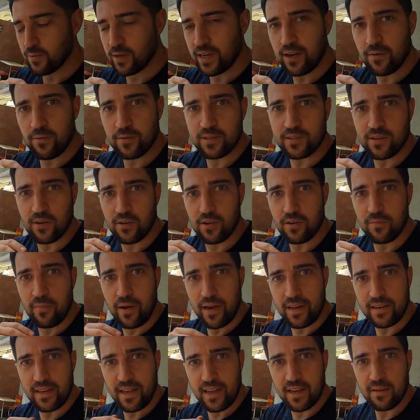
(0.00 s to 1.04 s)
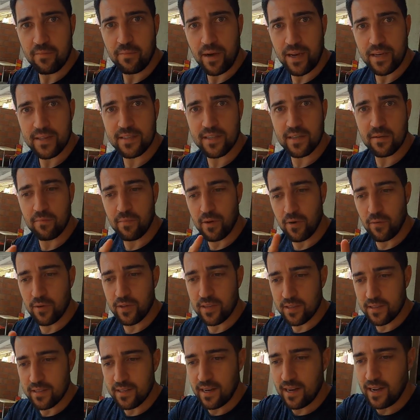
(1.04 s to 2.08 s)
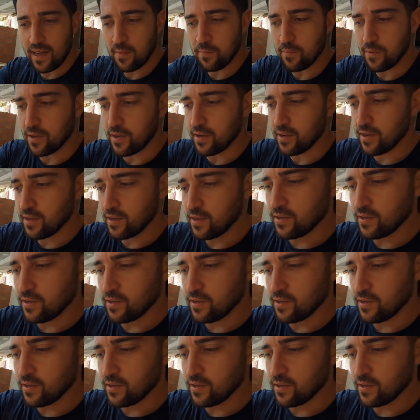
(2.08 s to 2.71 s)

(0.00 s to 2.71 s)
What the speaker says: so we got what's called a bandeja paisa, but with the tilapia.